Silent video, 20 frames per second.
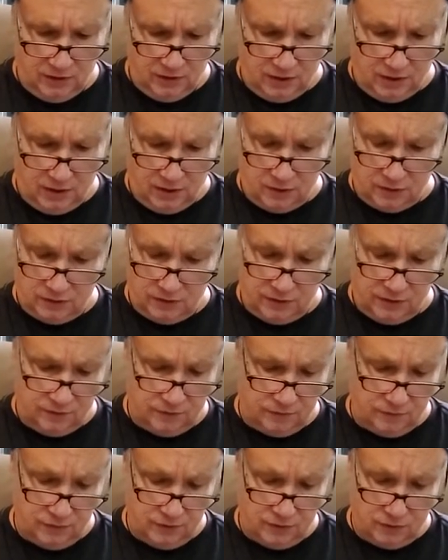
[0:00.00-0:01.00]
Or get
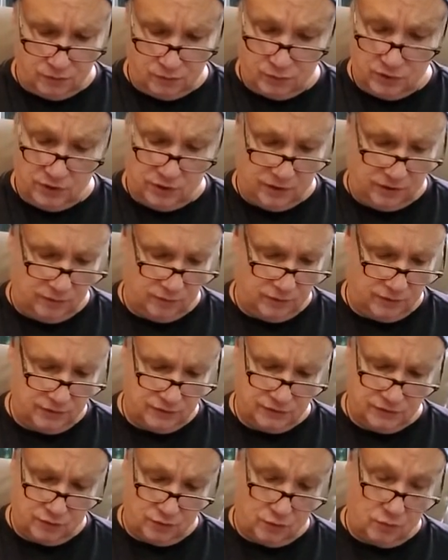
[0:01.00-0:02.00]
a reading. This
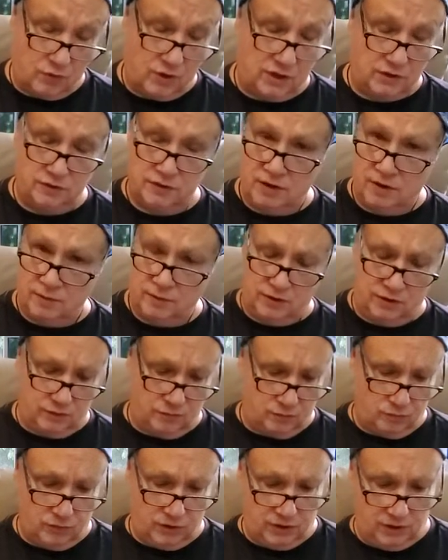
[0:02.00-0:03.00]
is a great time to get a
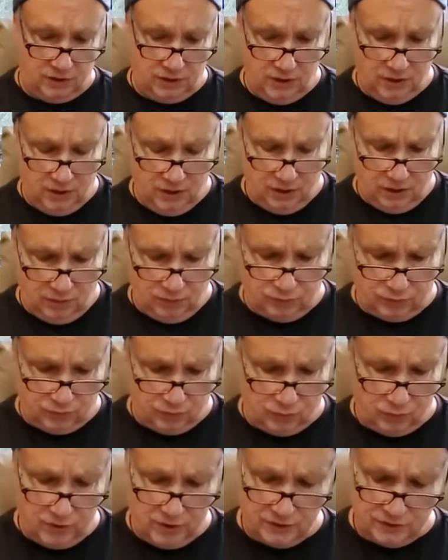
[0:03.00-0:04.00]
reading. And
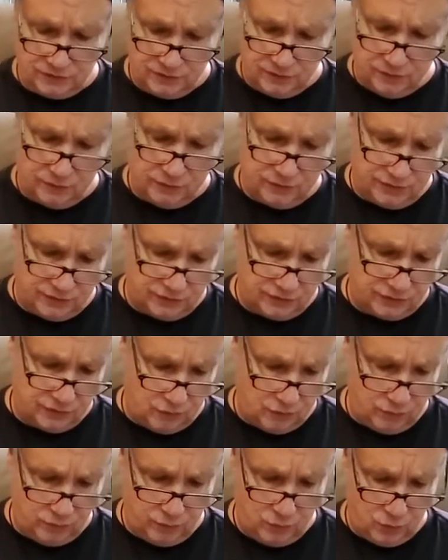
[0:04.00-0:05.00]
progressed energy is so
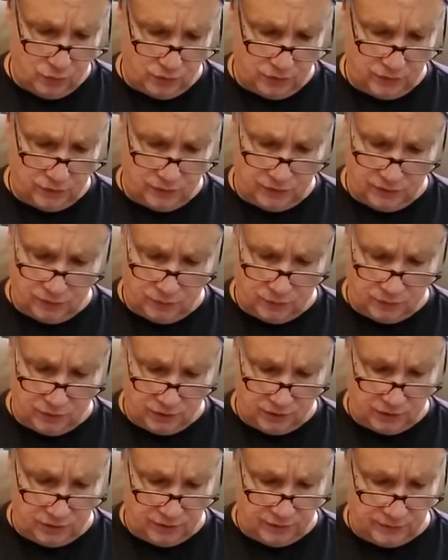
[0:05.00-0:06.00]
important, I think, with
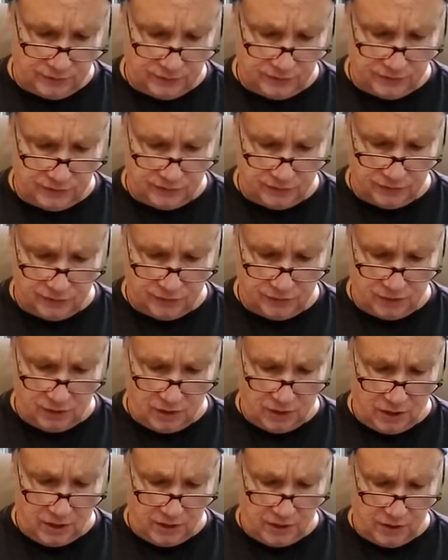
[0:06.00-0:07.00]
eclipses. They're going to
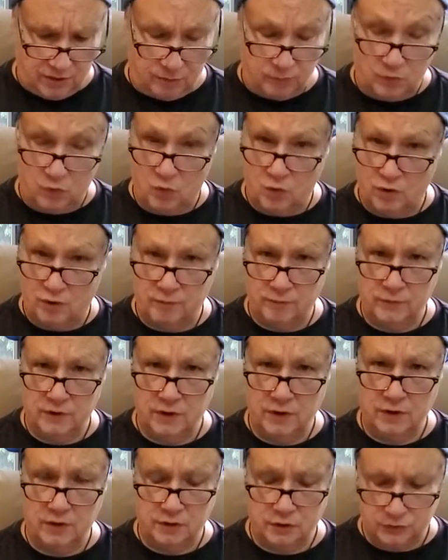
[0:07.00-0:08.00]
line up more.
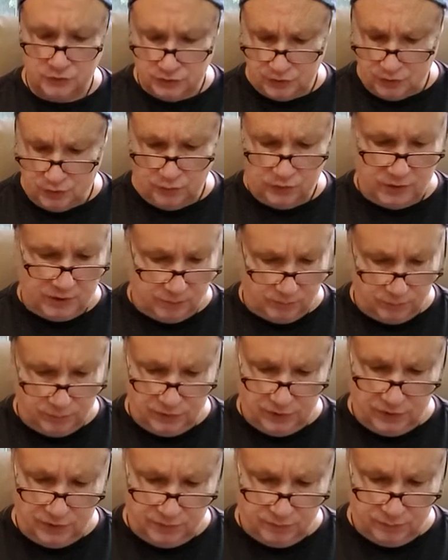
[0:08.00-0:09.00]
They're showing that
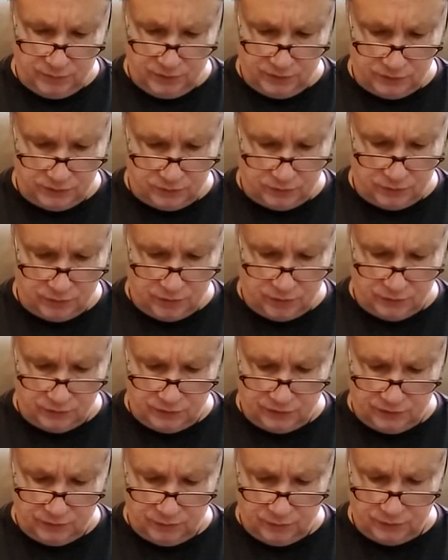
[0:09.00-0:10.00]
big picture
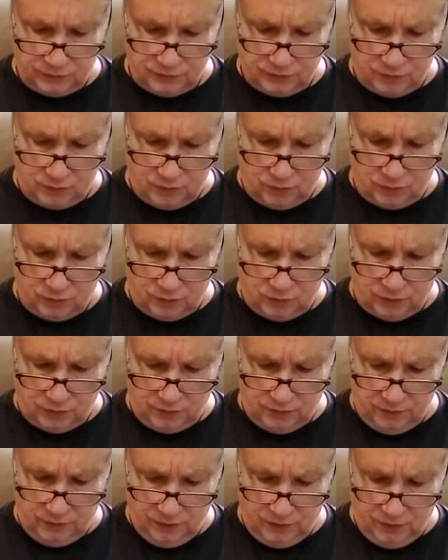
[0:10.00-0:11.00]
energy, what's going on,
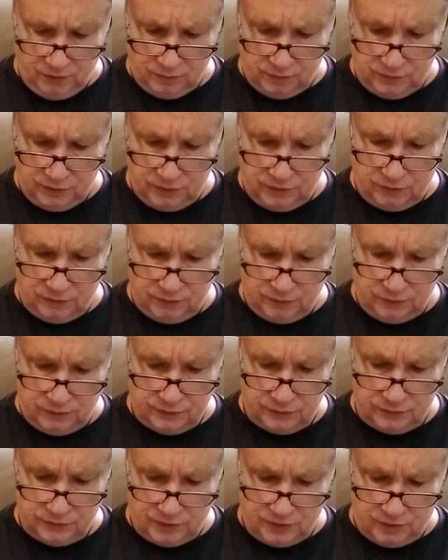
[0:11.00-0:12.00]
particularly your
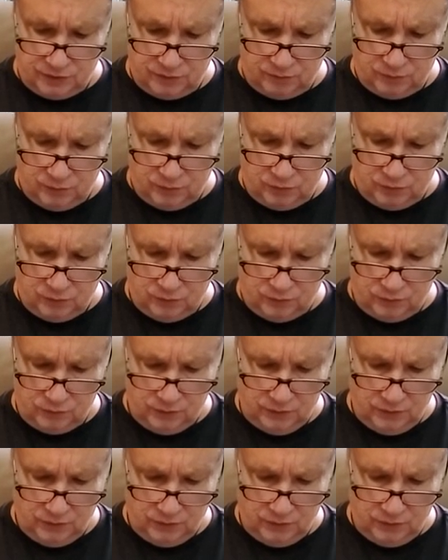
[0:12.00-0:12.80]
sun and moon.